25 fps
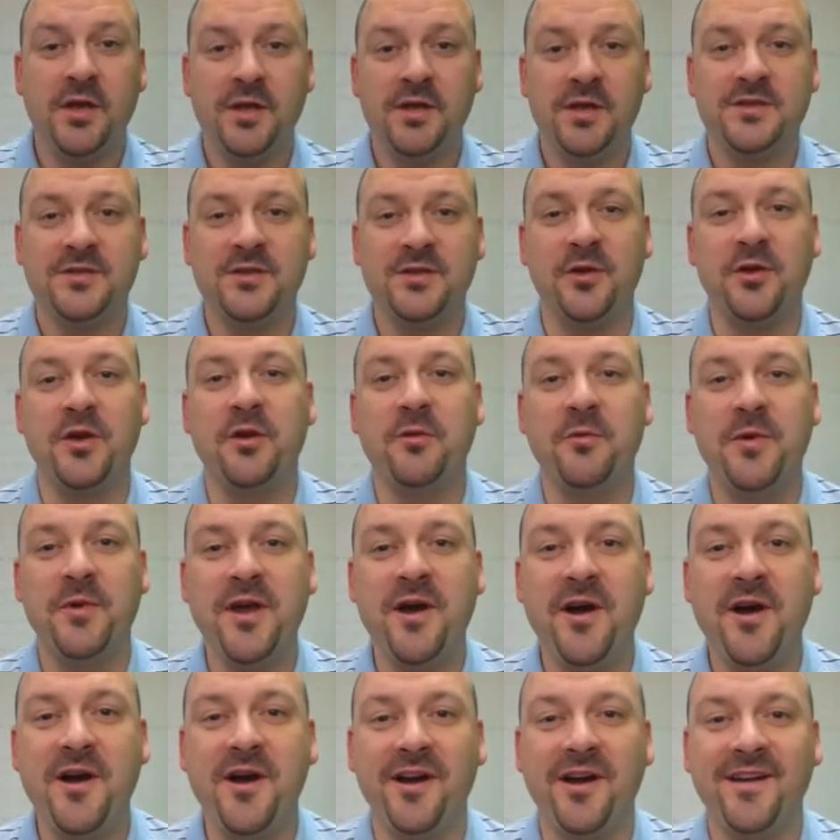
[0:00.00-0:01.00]
So here we
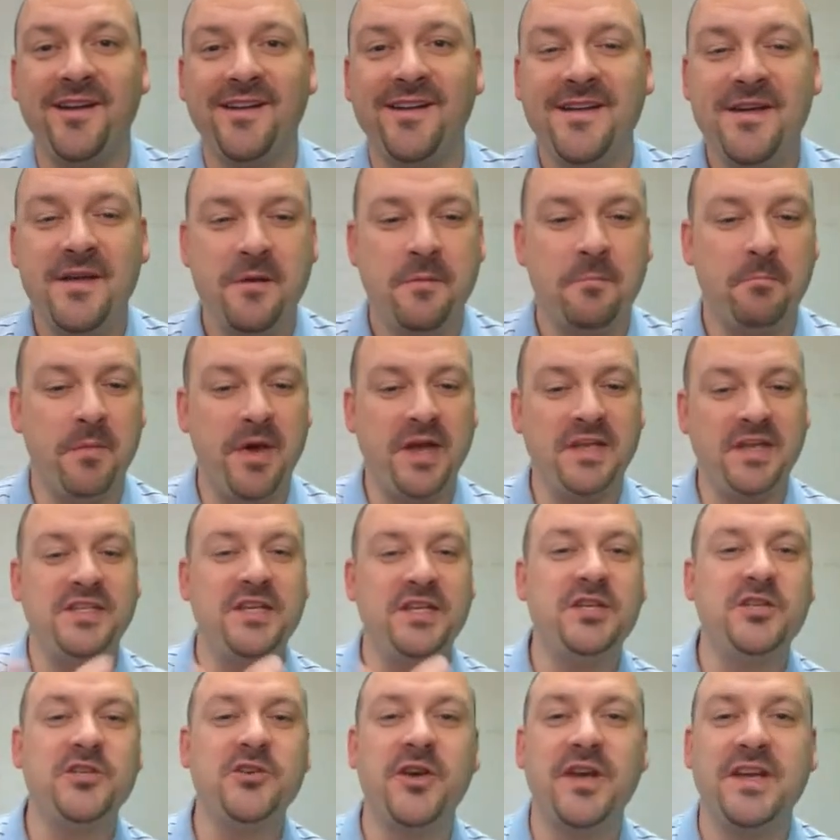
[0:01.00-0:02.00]
are. My
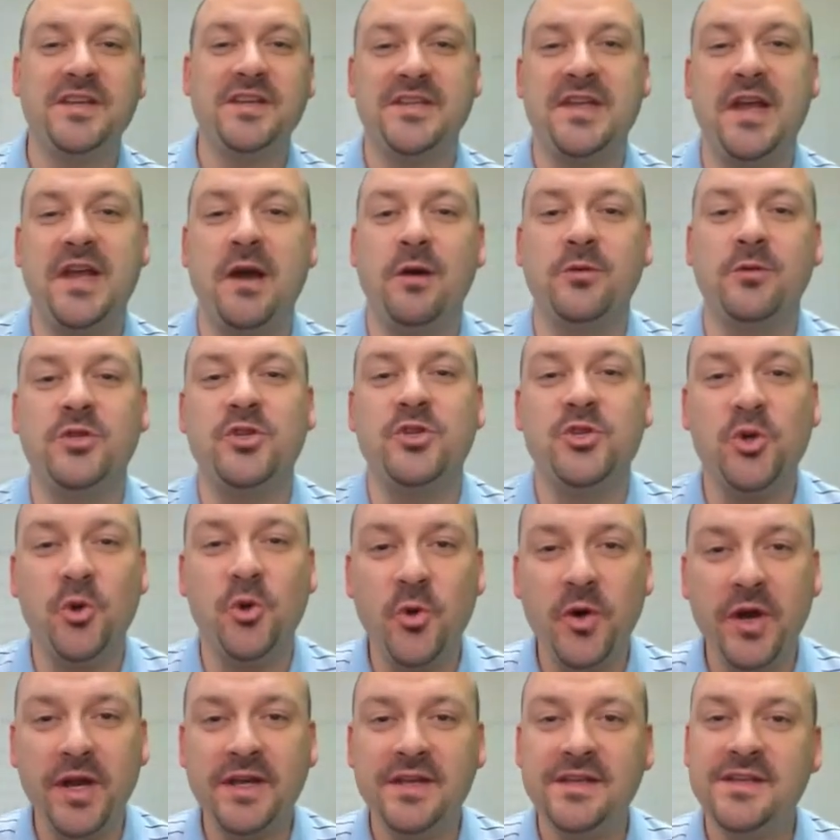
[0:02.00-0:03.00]
teacher has now
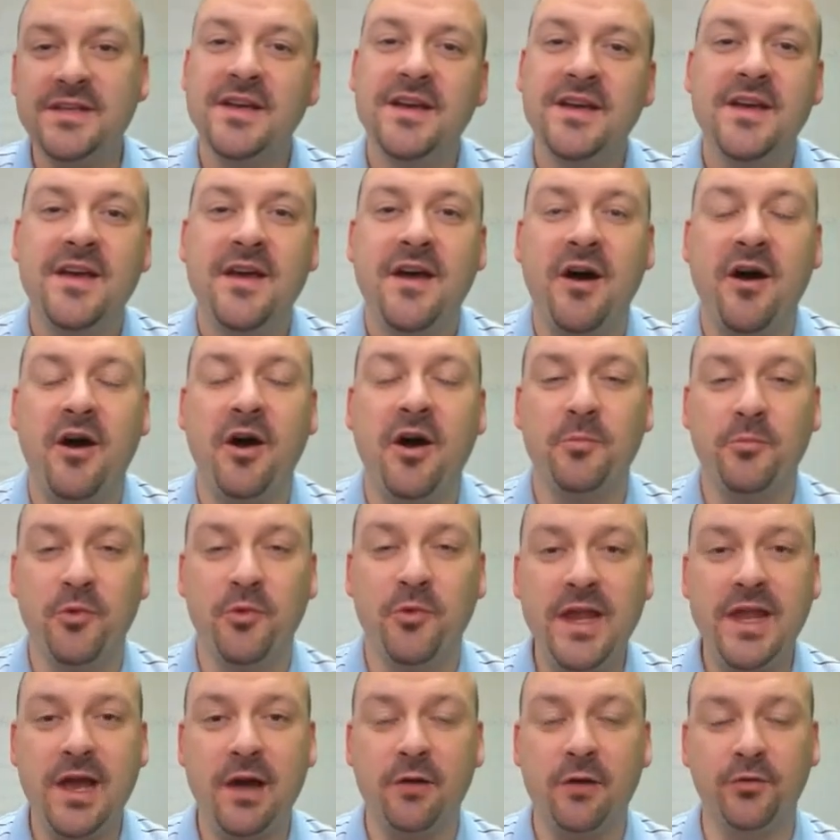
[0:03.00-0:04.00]
joined our
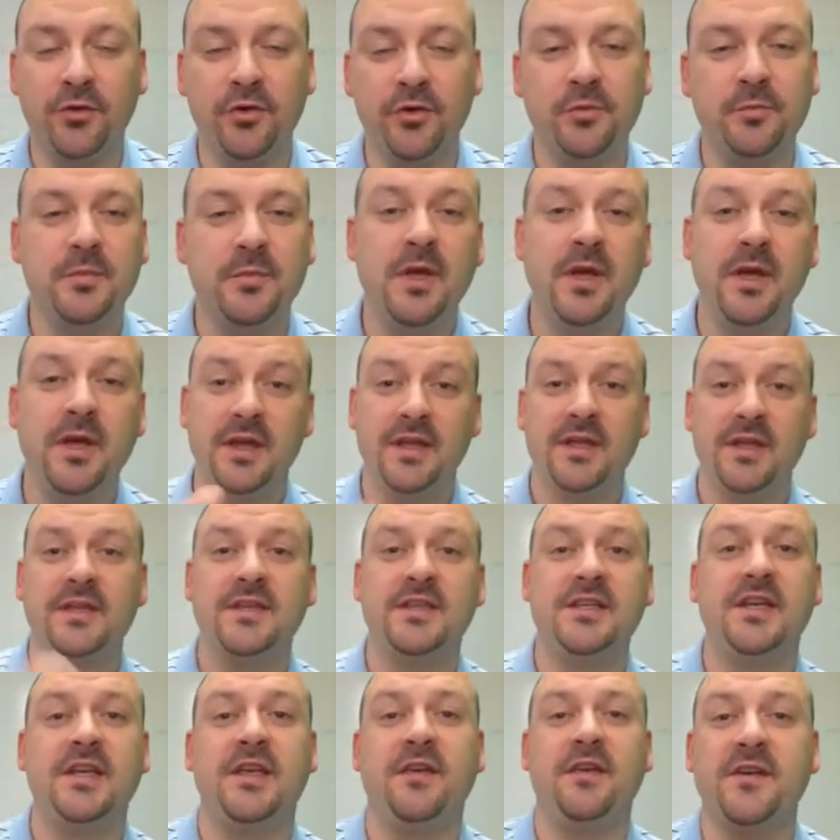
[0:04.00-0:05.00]
breakout room
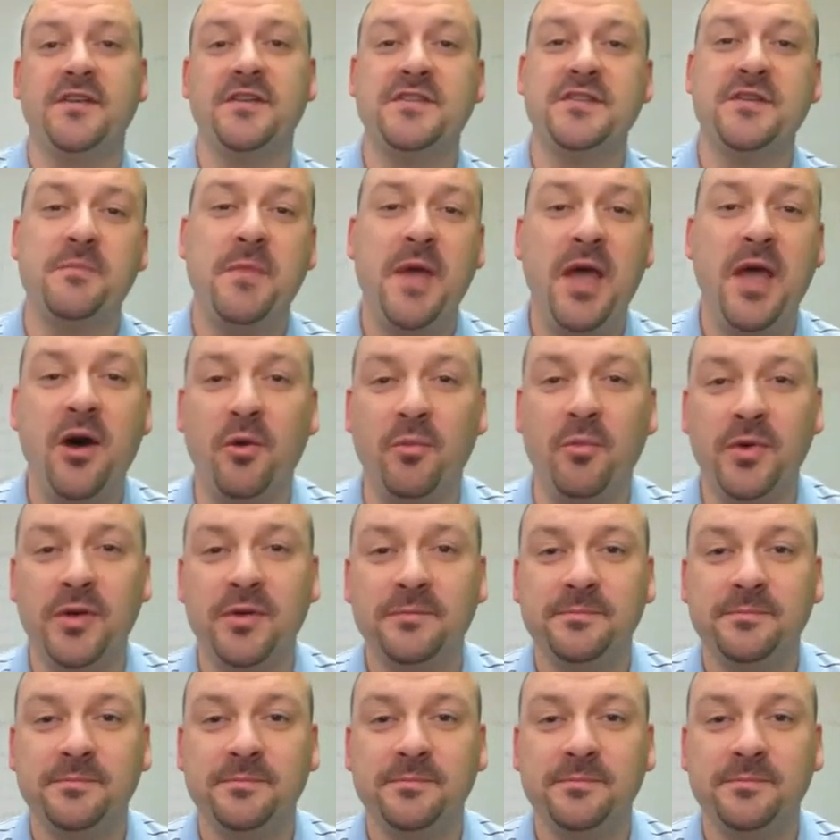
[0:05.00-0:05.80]
to give us some help.